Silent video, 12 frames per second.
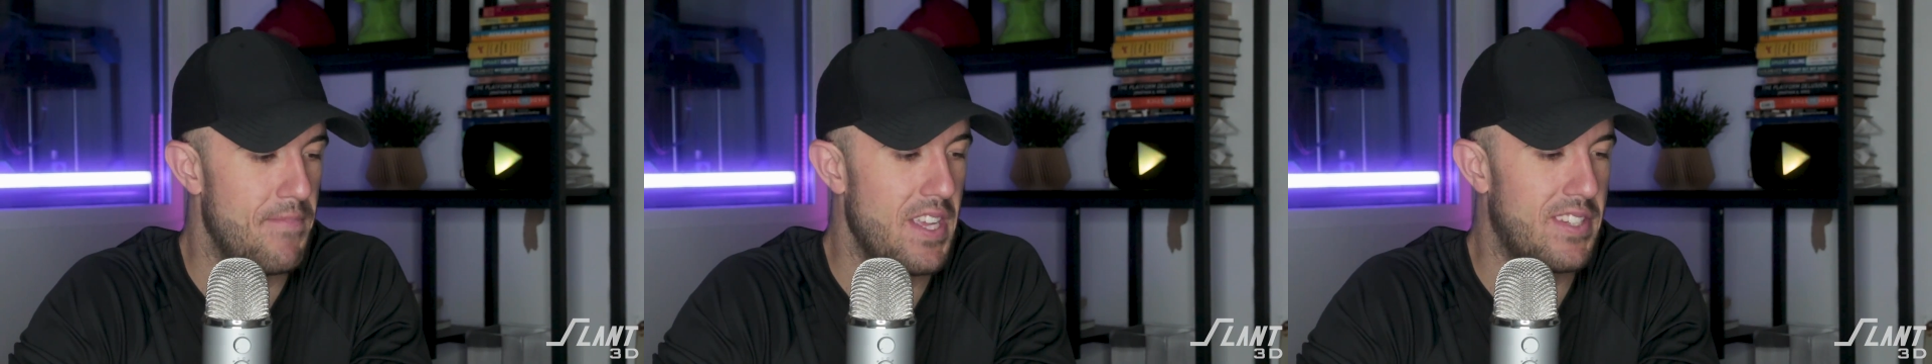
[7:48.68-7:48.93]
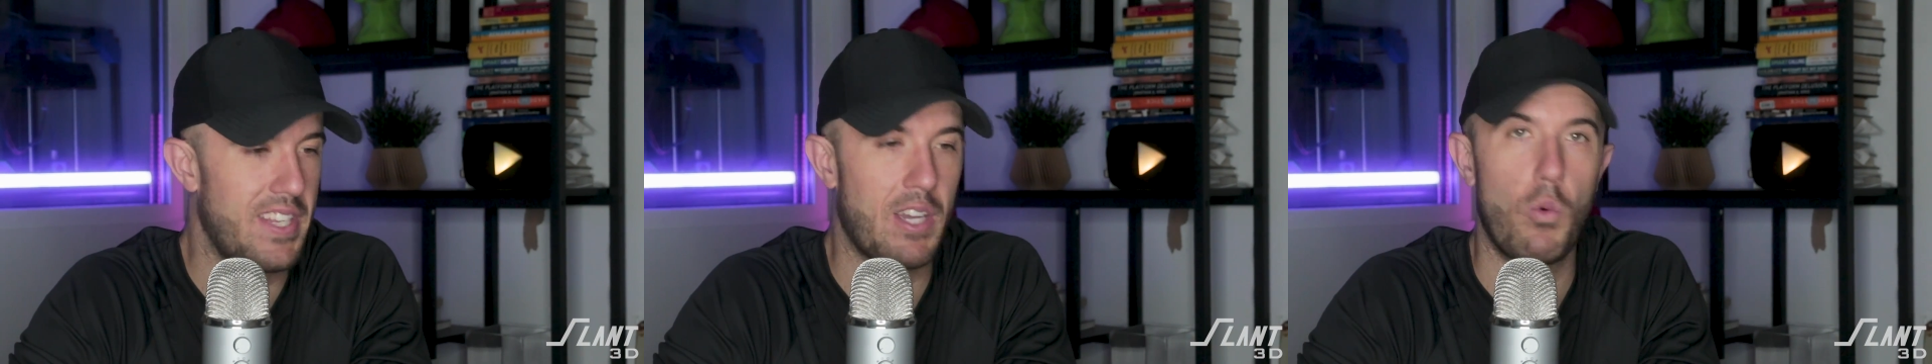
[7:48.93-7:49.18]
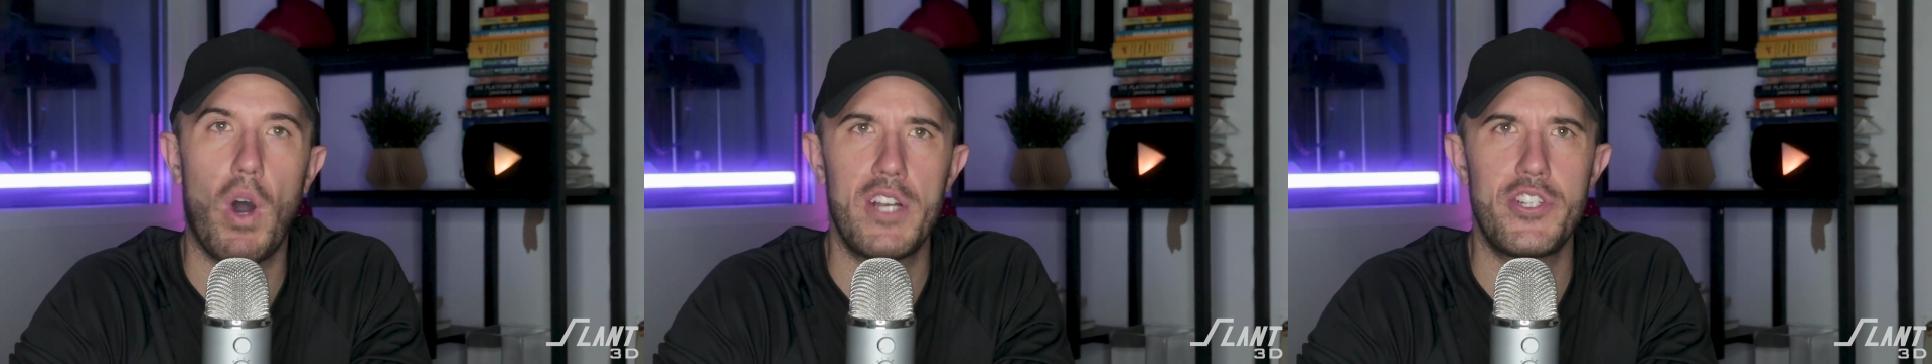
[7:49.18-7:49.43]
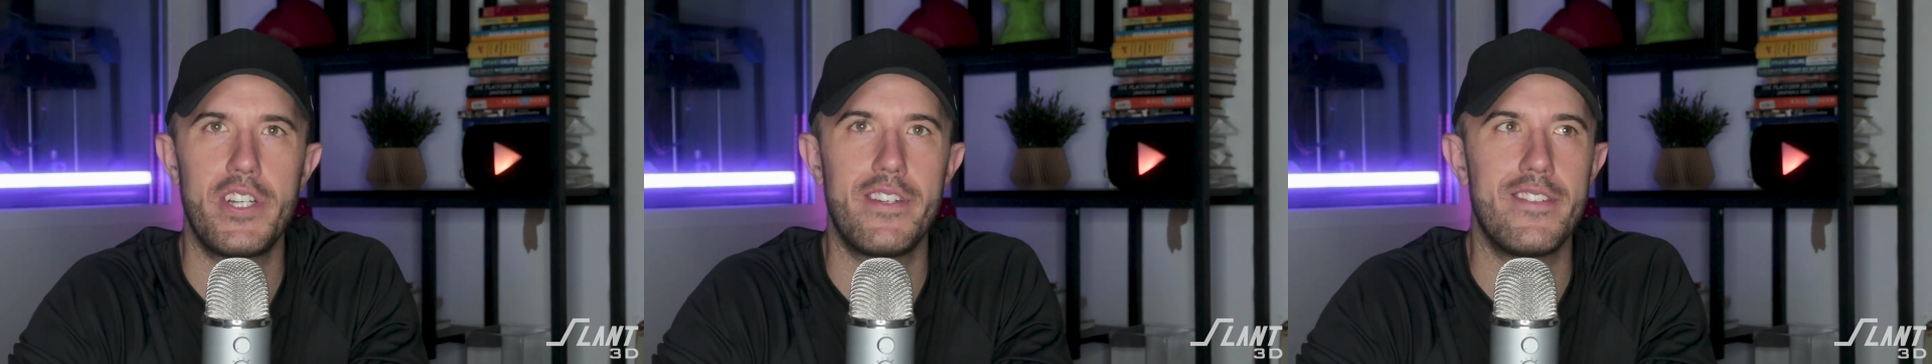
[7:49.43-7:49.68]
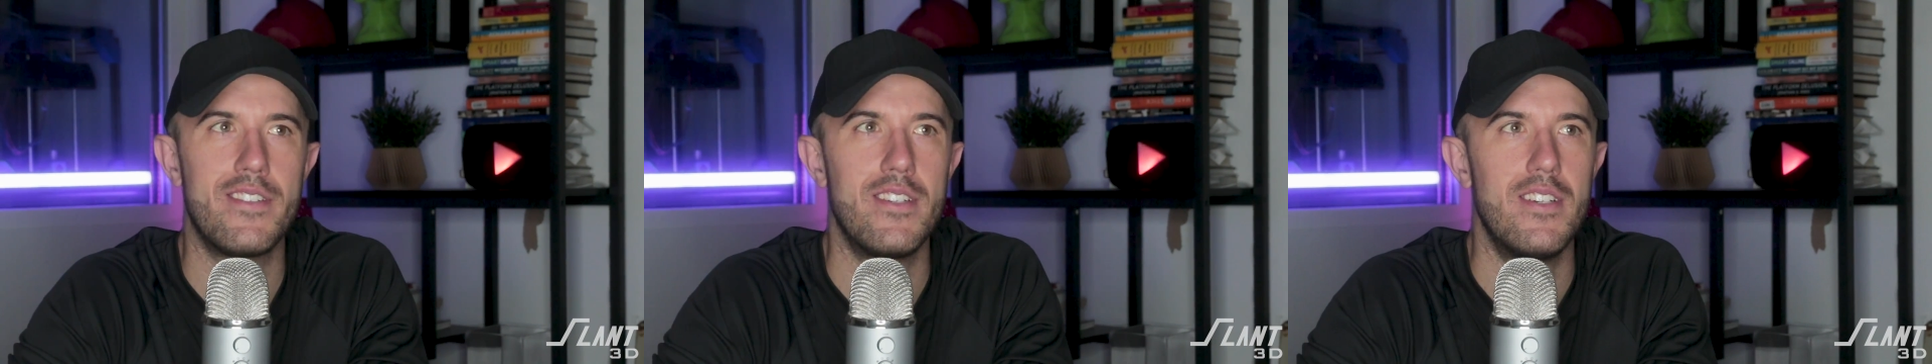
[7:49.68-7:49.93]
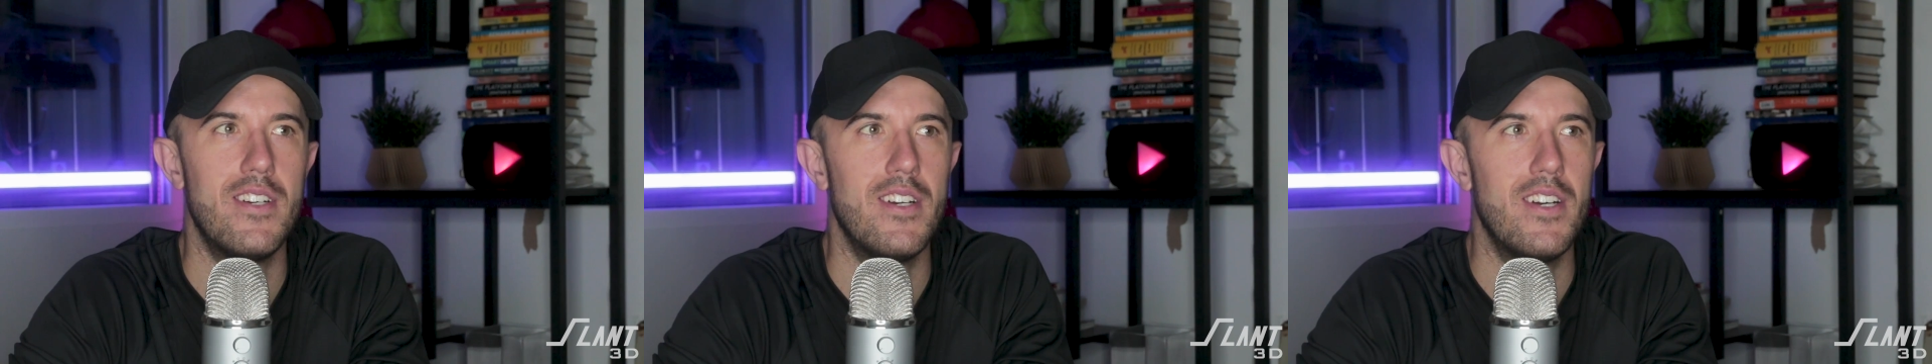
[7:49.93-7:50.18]
It's like watching,
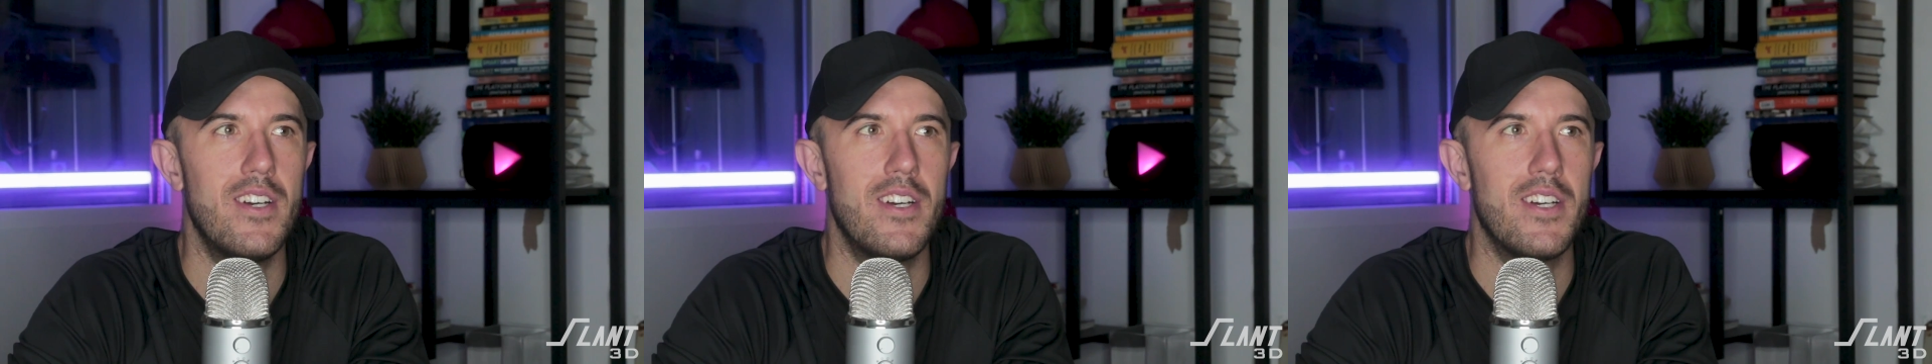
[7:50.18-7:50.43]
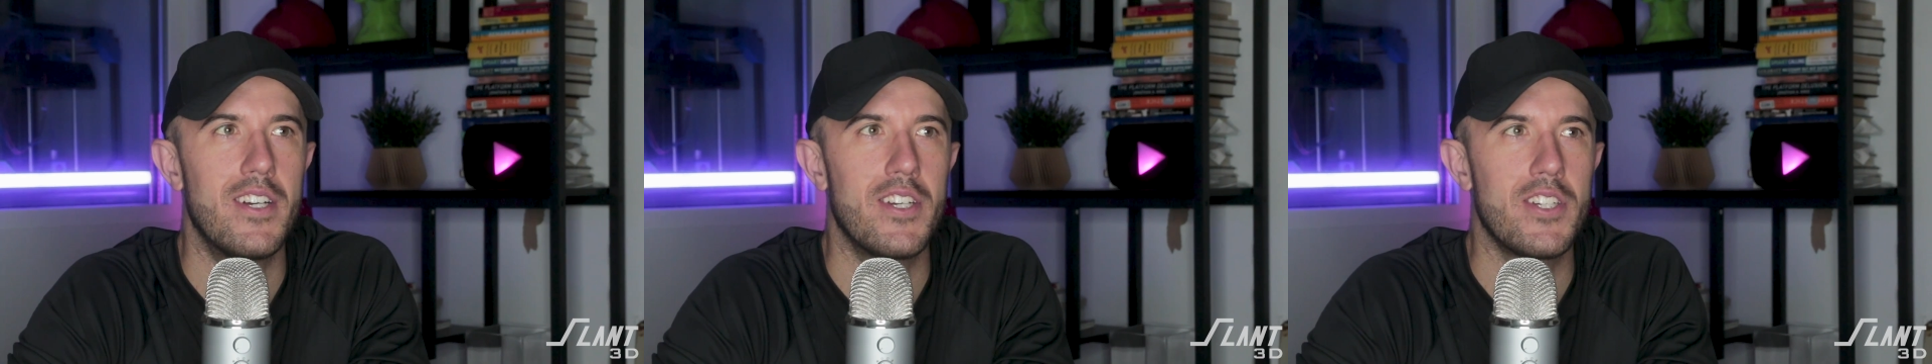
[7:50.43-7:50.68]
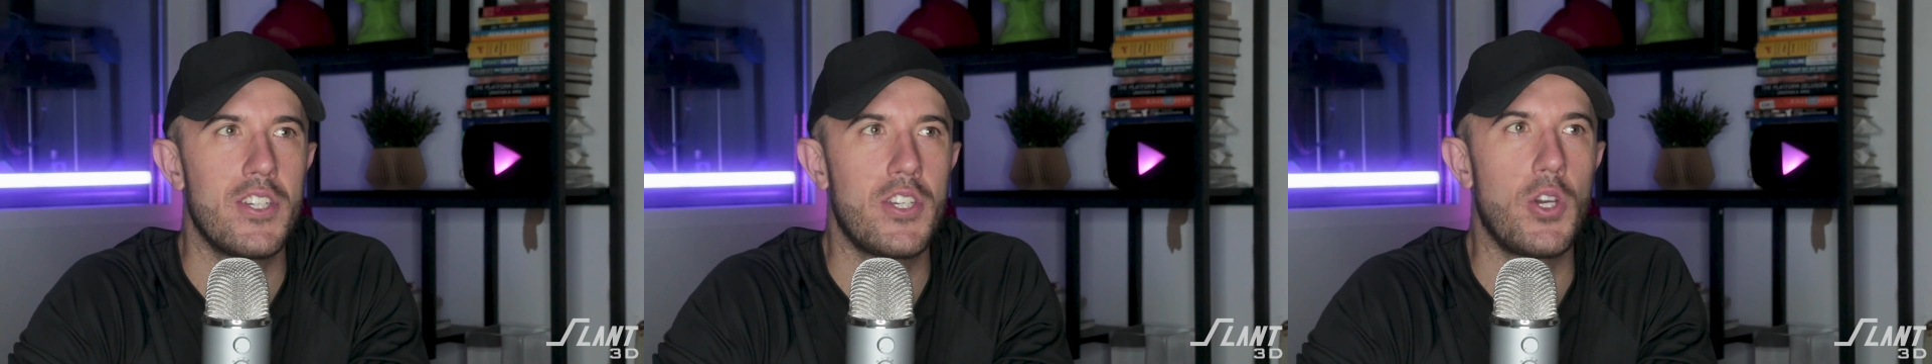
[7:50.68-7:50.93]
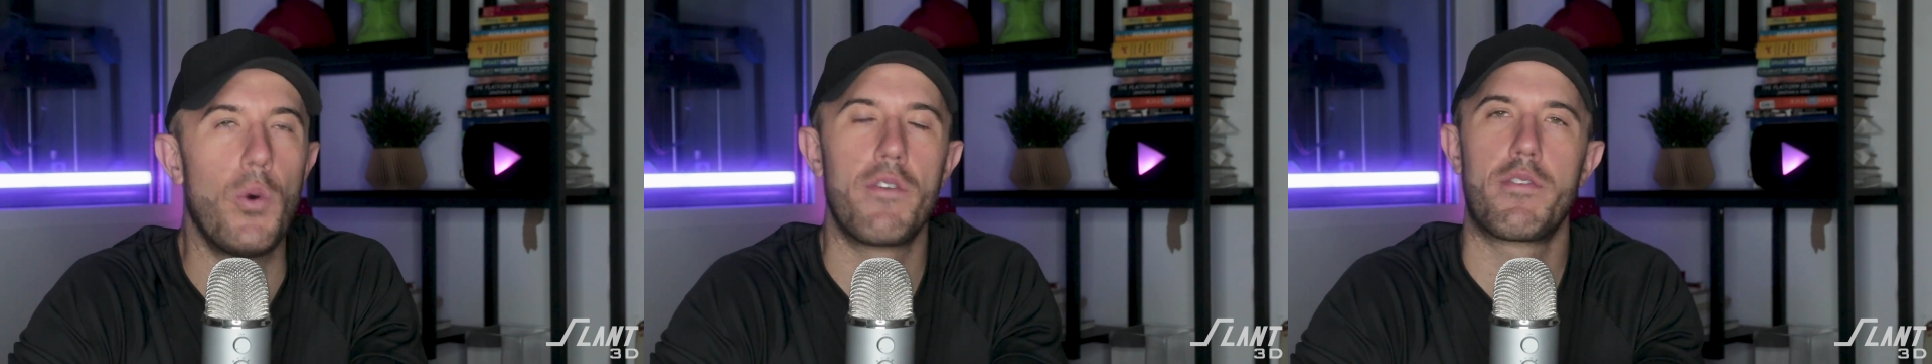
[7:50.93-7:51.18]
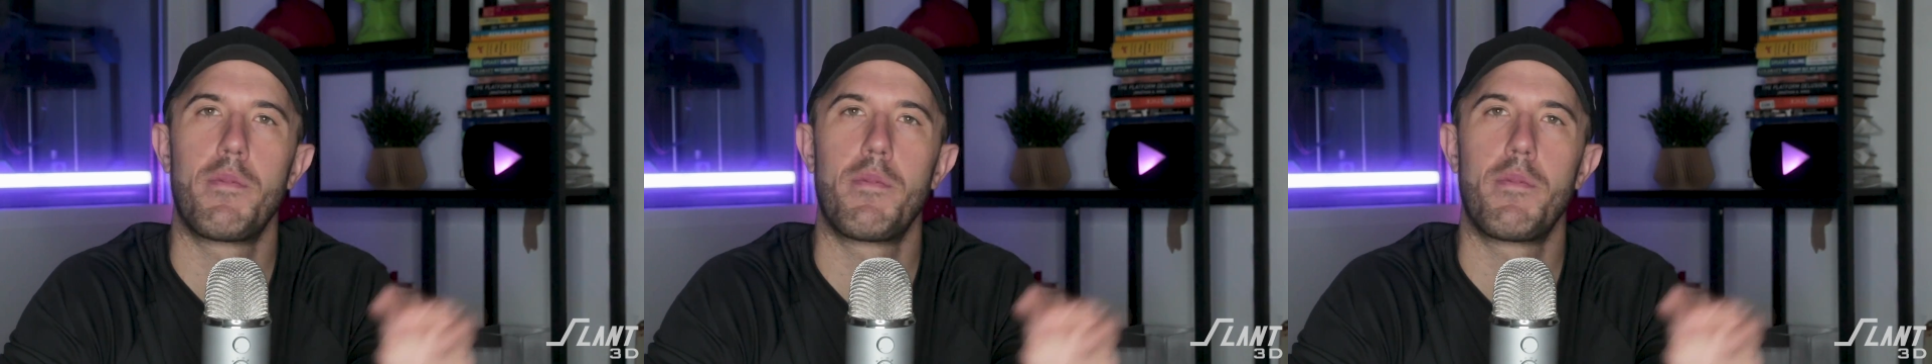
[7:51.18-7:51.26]
going